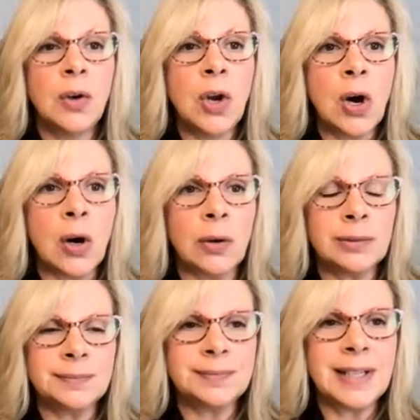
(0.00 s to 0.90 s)

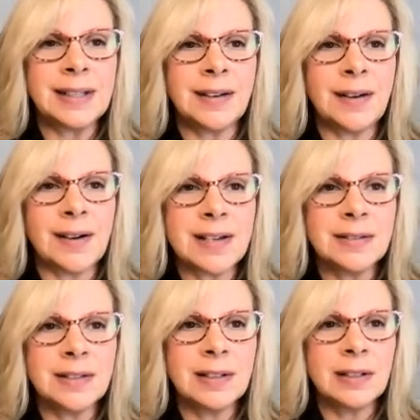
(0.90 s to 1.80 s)
No, they cannot.
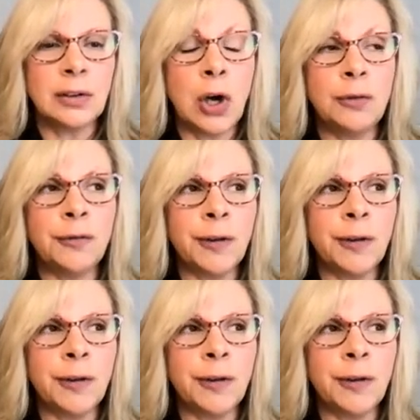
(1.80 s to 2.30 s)
Loan